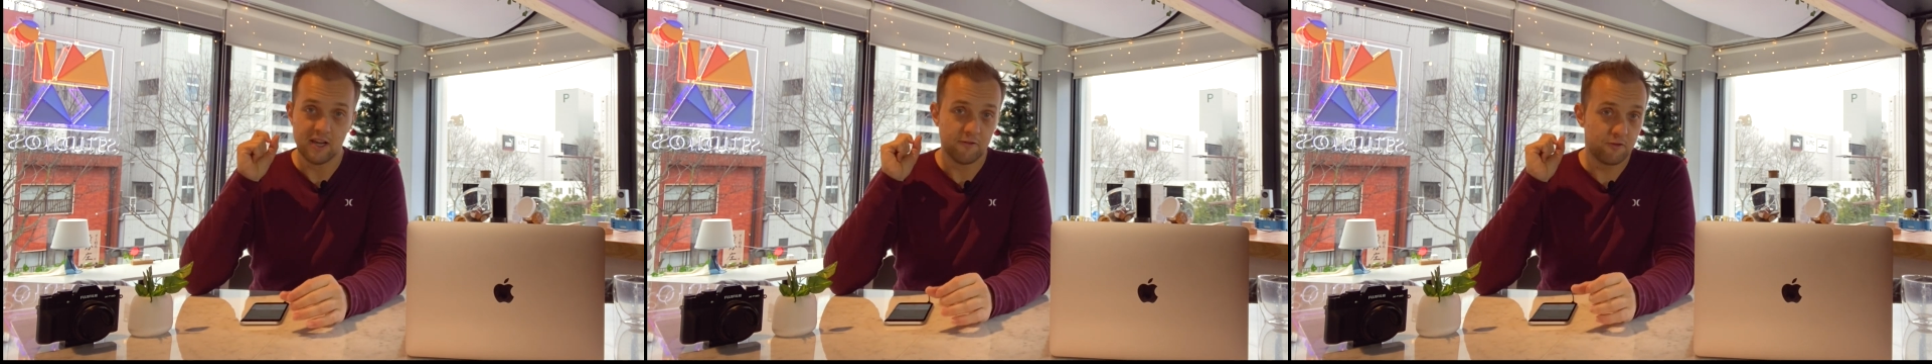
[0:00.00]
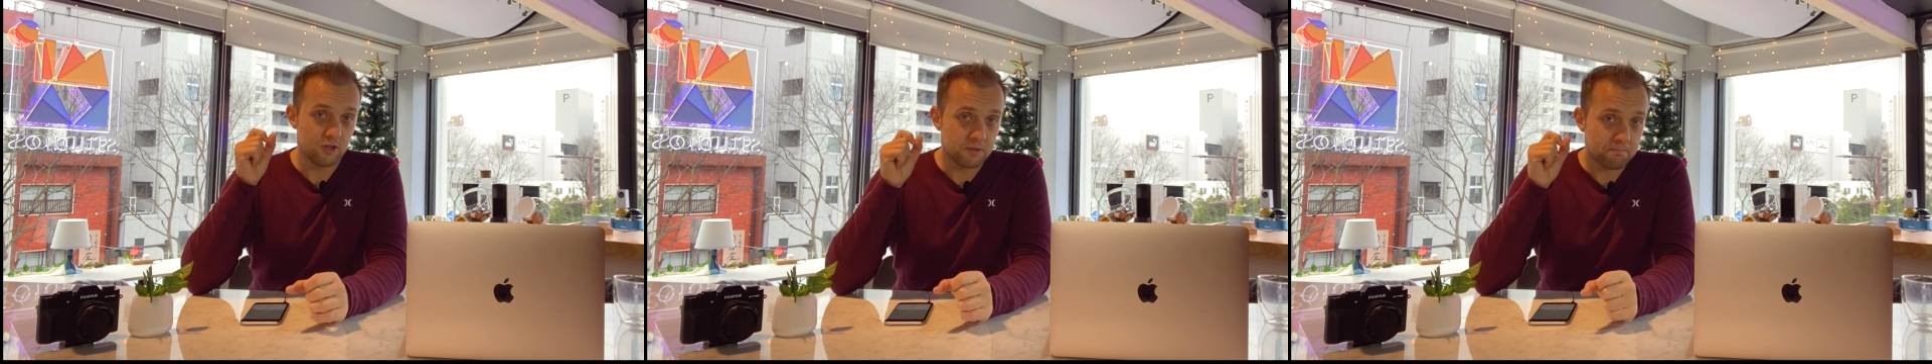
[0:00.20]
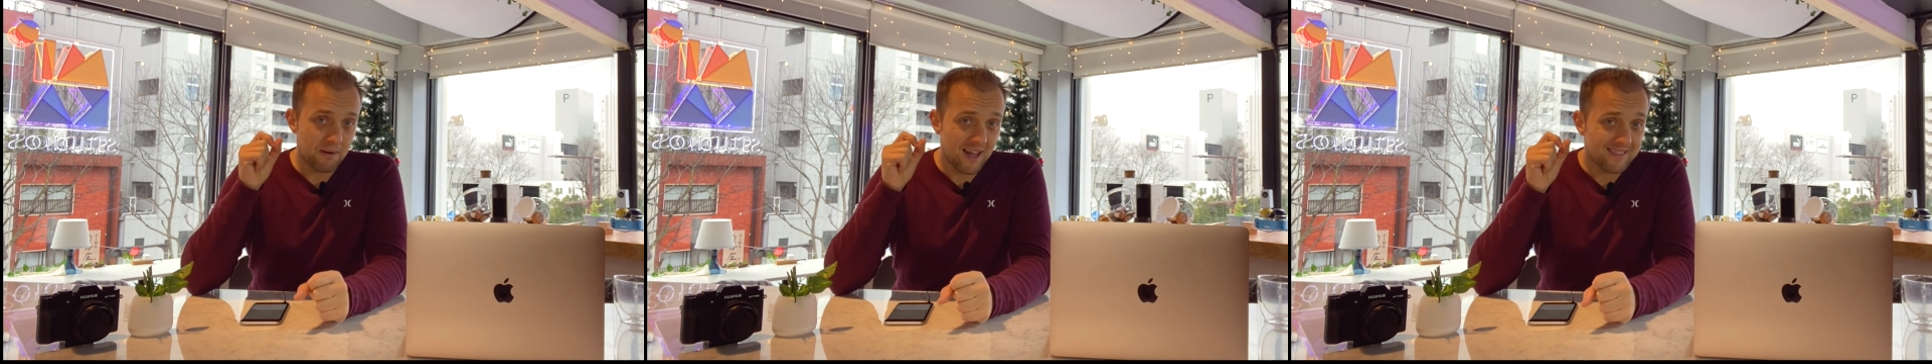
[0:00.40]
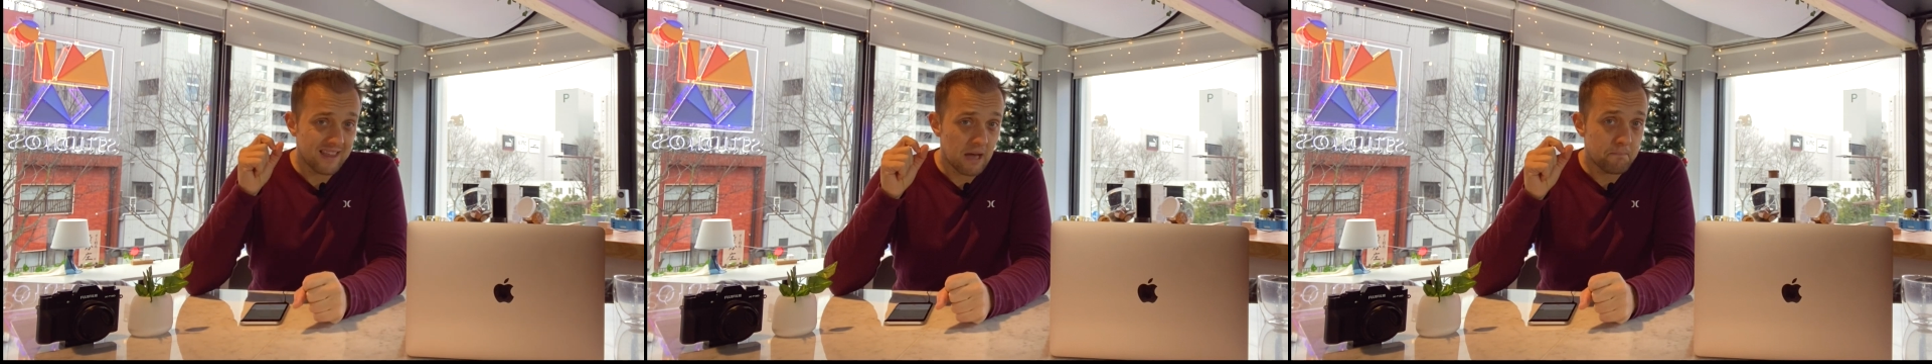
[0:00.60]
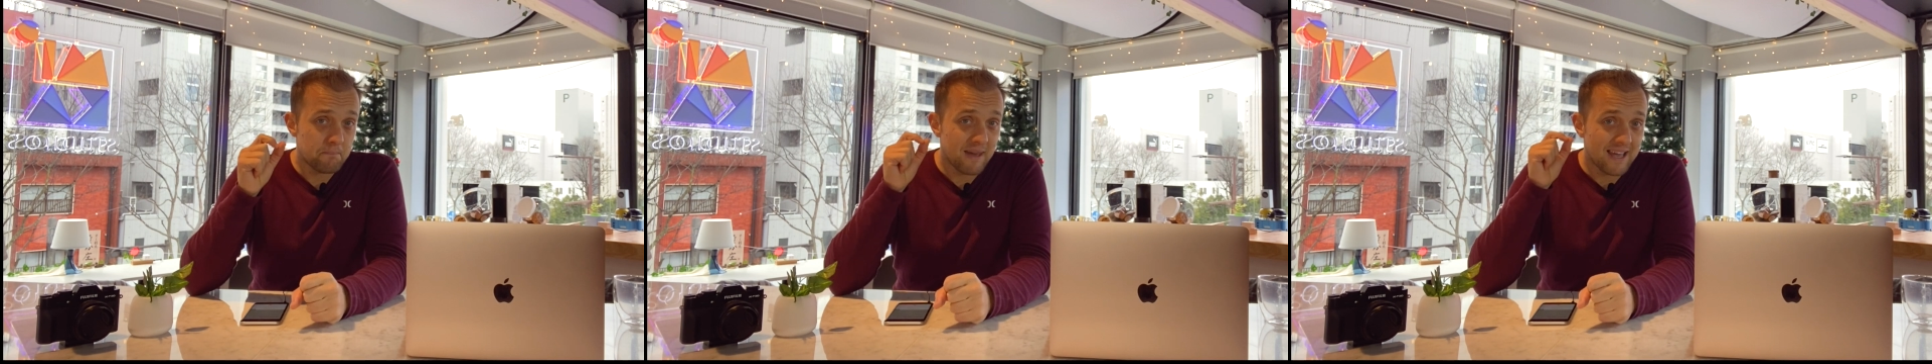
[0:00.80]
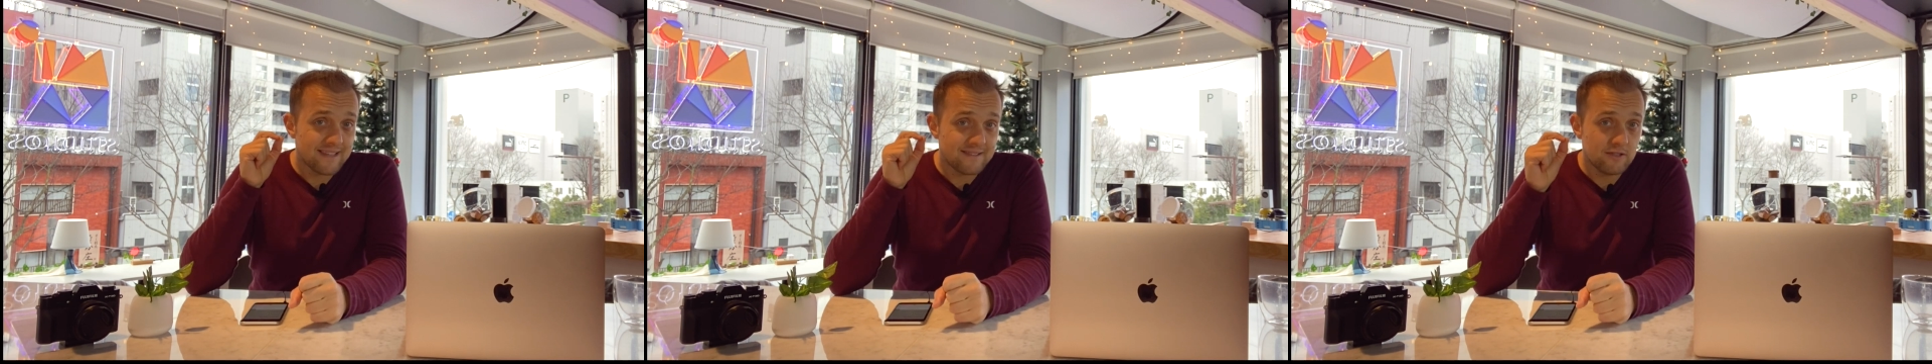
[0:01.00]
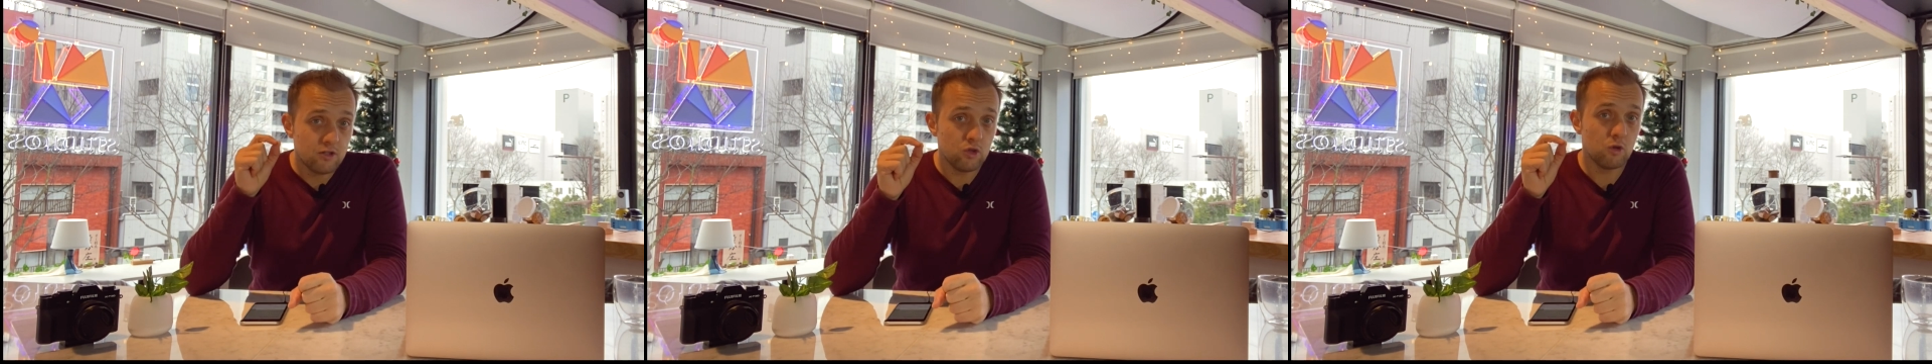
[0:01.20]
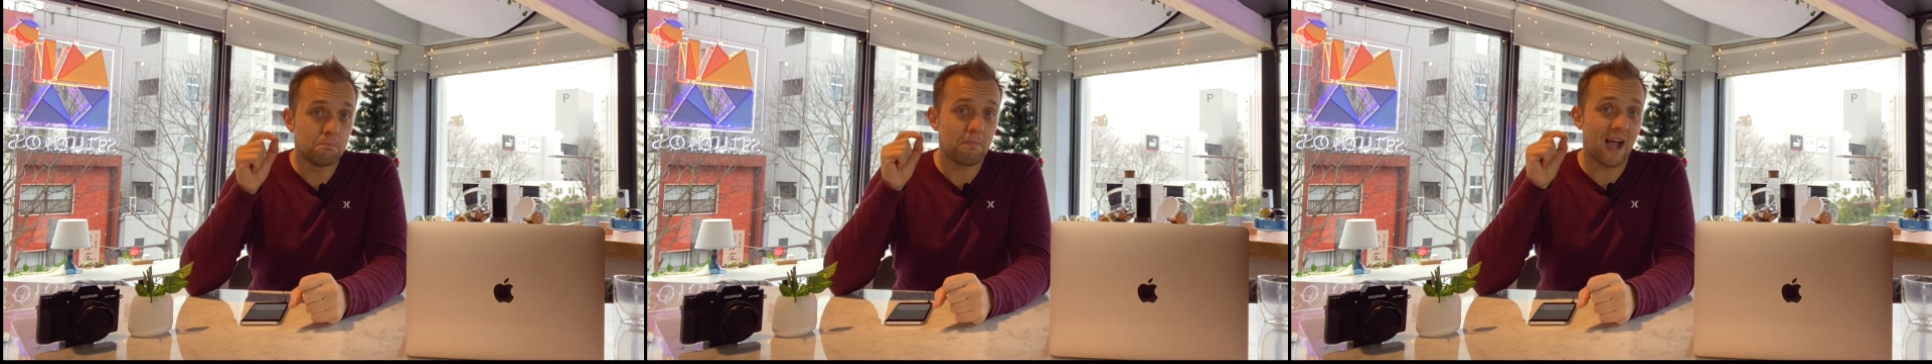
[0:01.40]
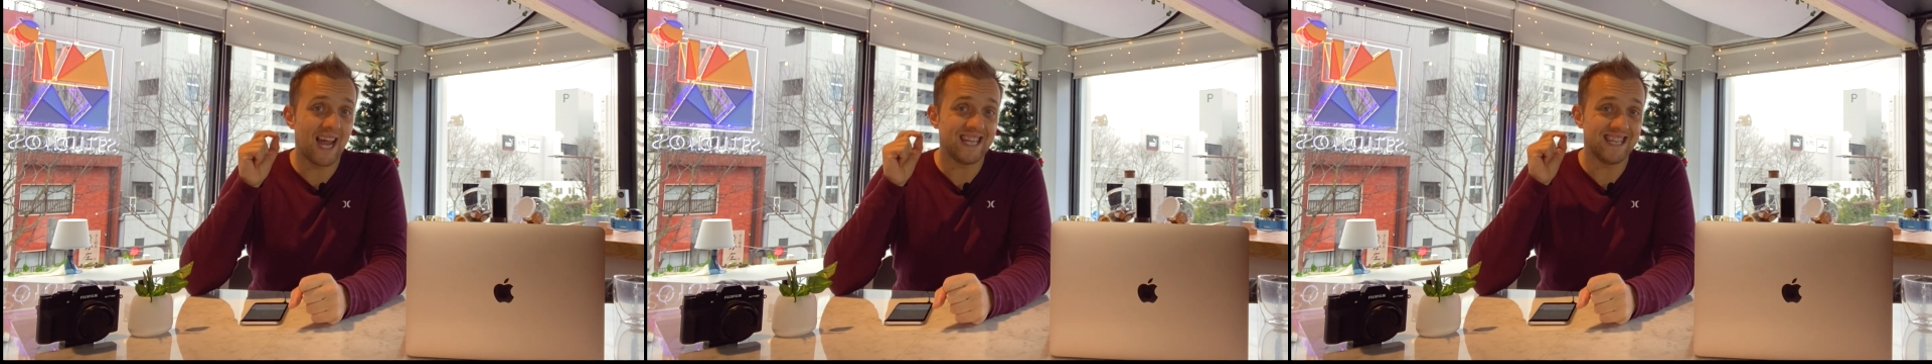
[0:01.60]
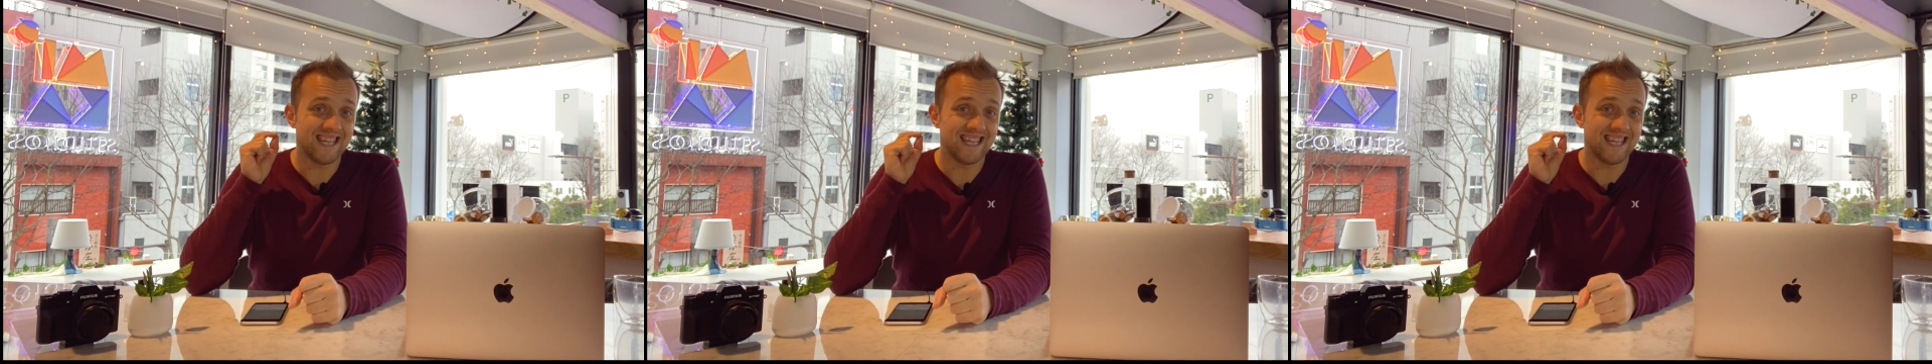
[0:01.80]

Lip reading: Food Panda pays you by